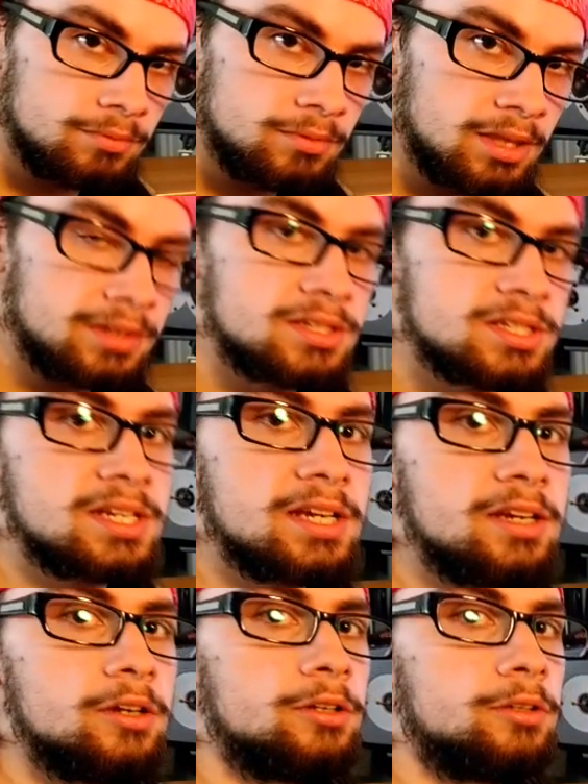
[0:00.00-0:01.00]
that
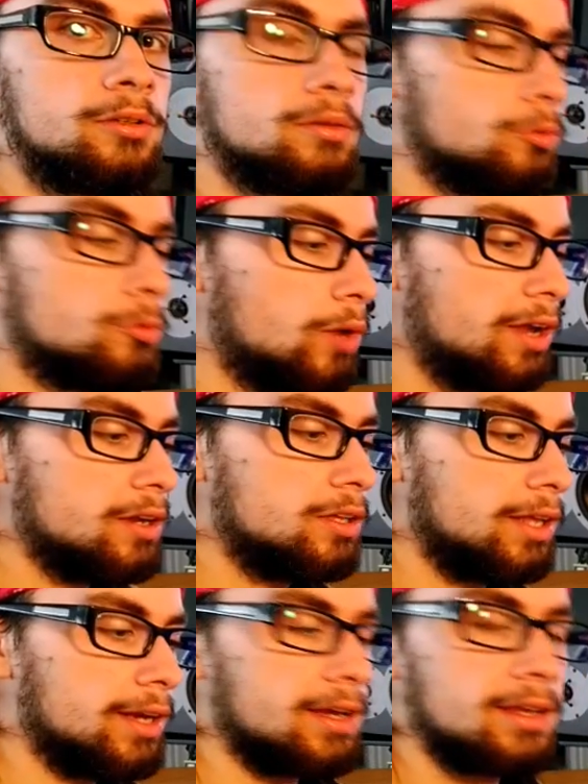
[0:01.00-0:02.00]
single right
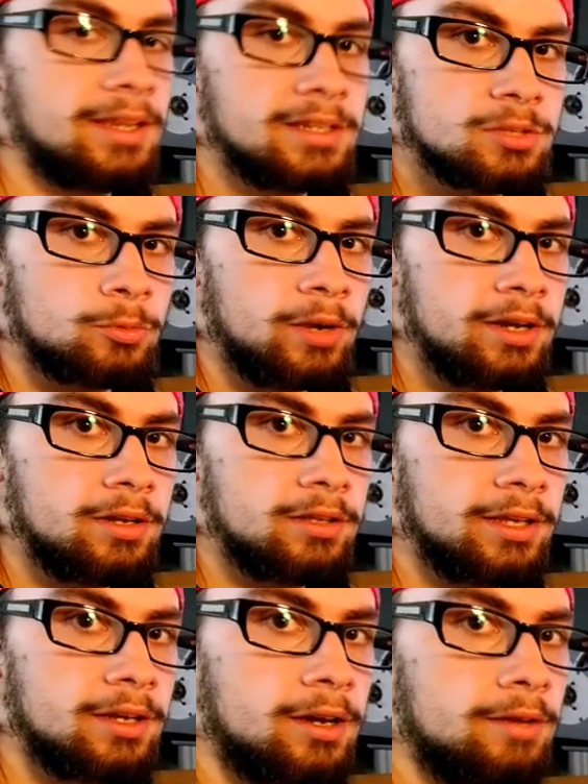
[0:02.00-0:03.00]
click, and that's the right
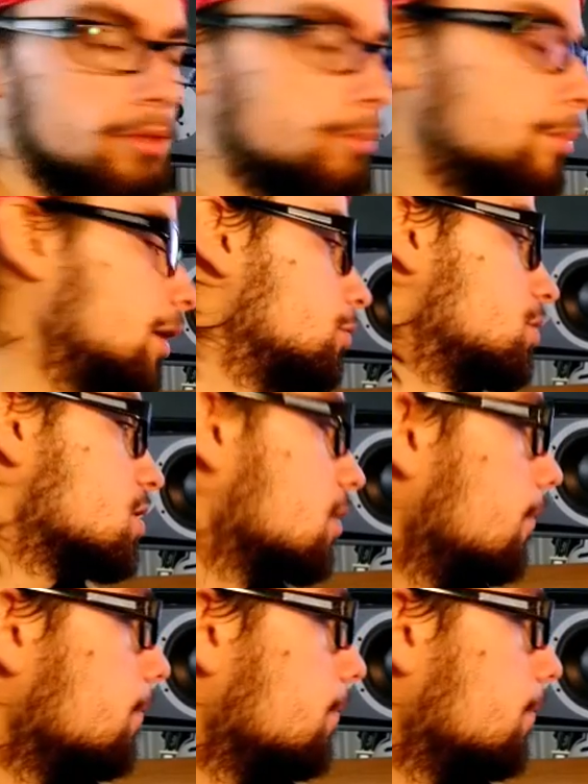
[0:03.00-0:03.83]
click of the mouse.